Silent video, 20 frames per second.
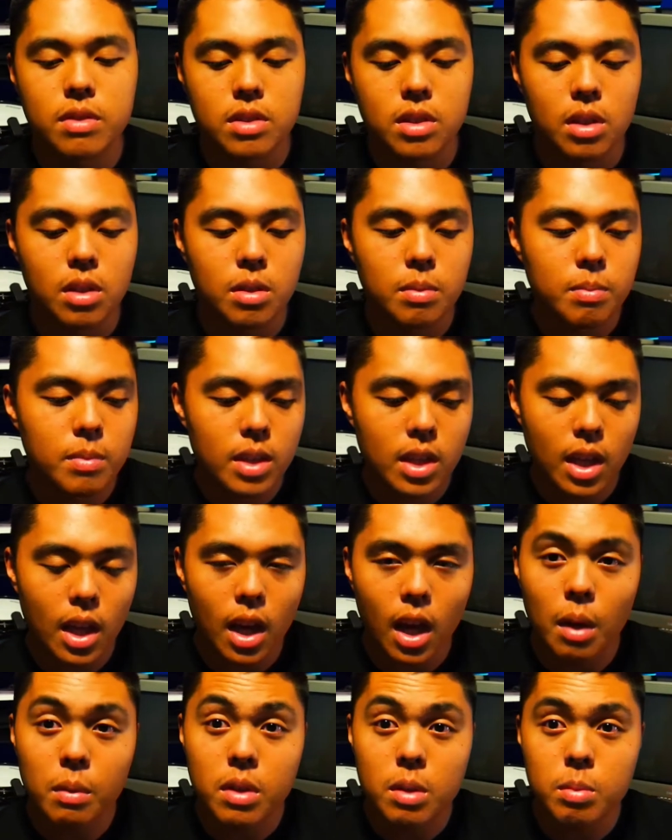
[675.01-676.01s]
So
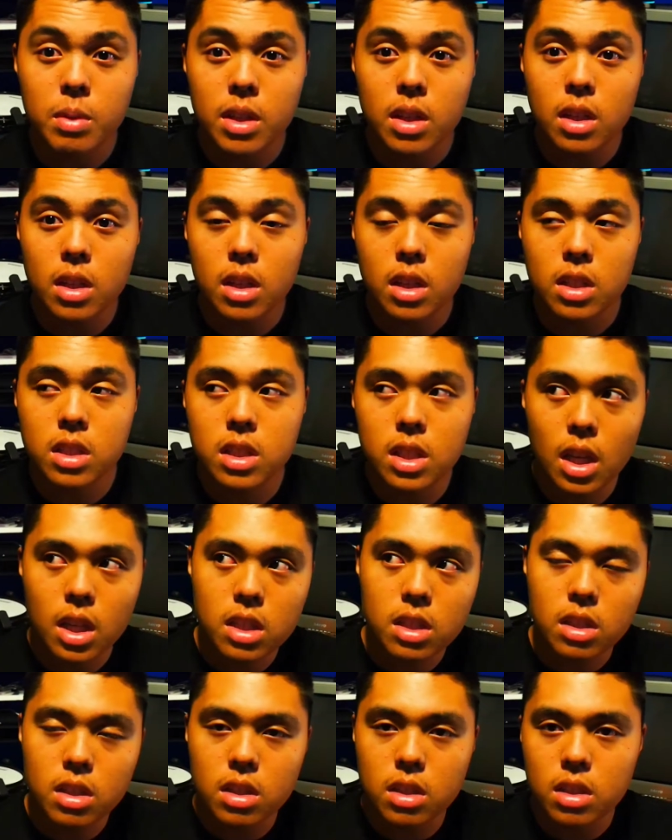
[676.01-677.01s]
yeah, I'm going to be
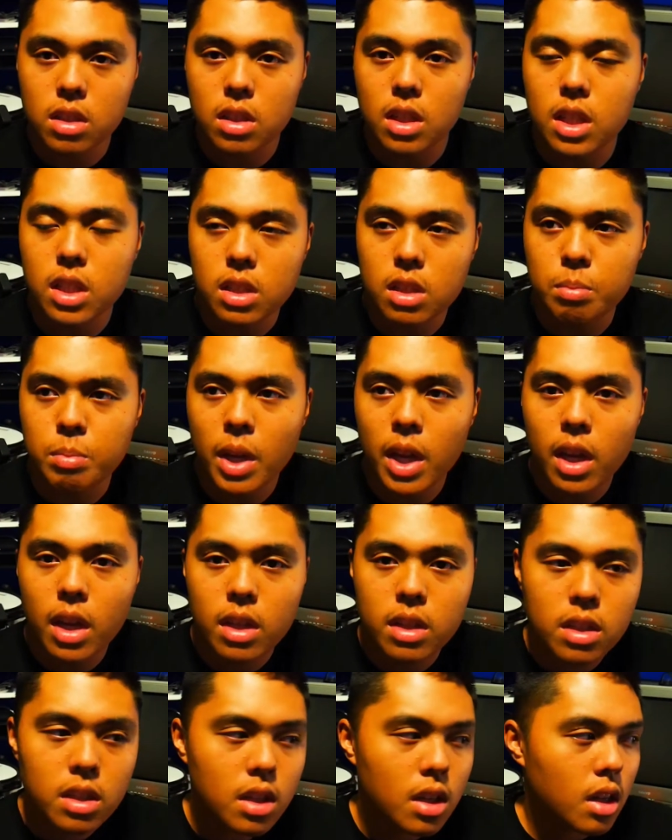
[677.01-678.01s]
stationed in
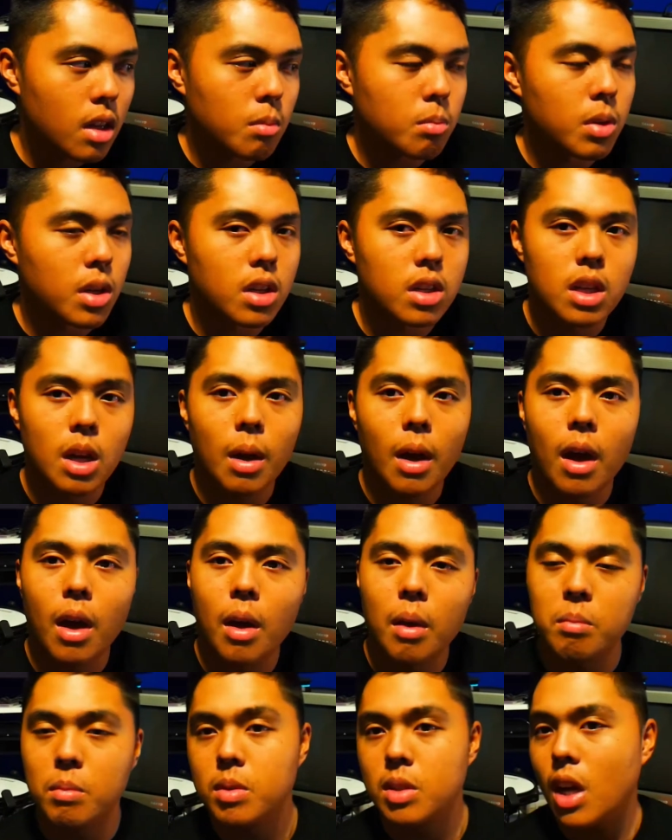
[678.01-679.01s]
Japan, but
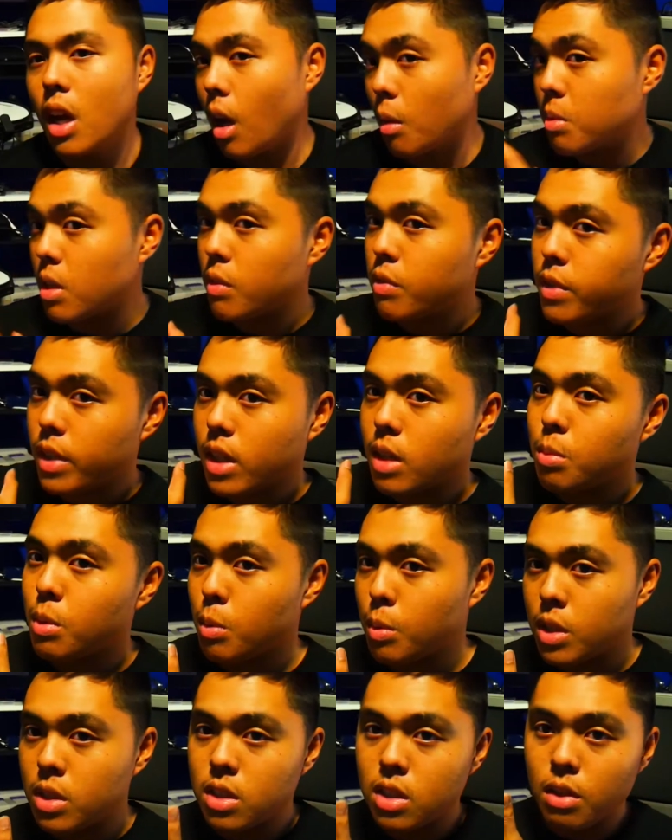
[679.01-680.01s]
I'm definitely going to
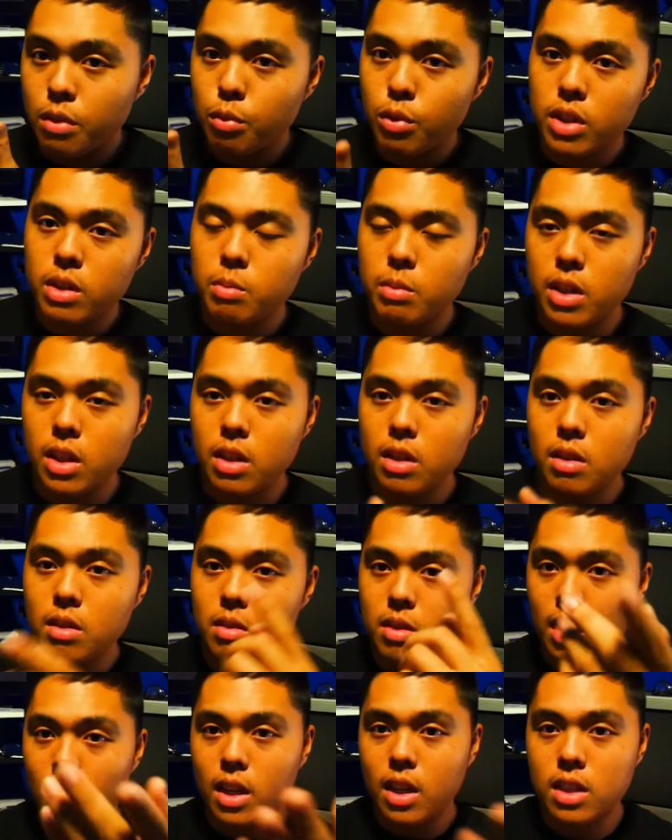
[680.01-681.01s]
bring my stuff with me,
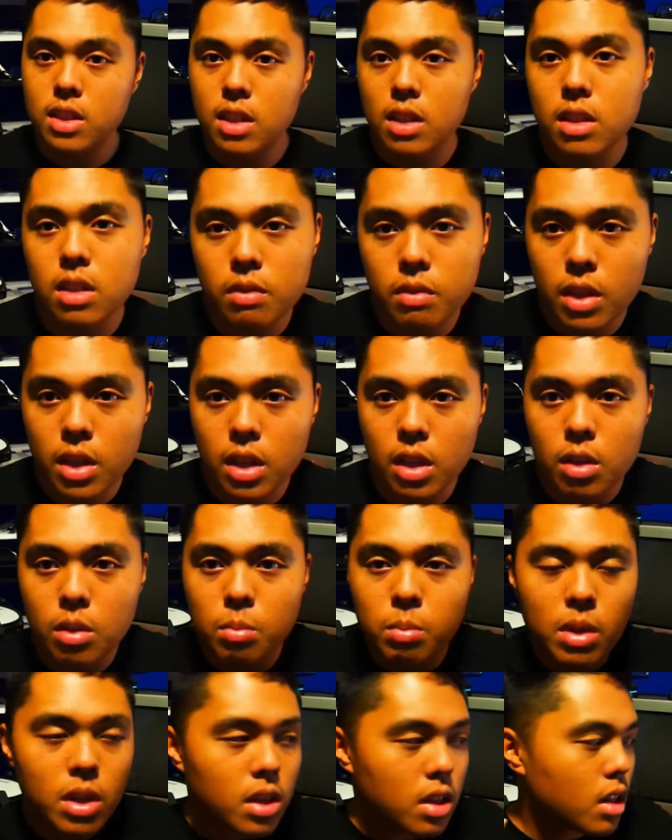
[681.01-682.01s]
like I said in the video,
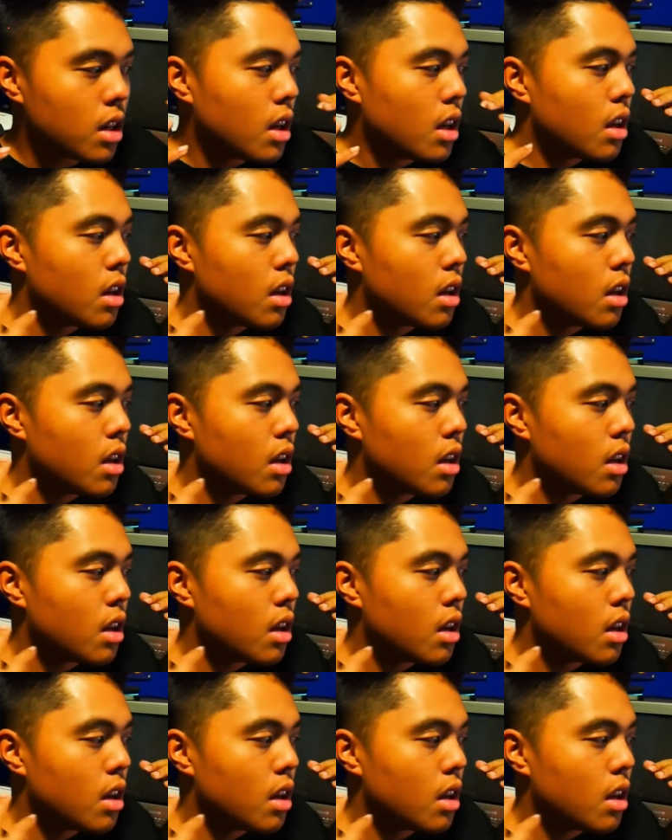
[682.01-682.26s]
but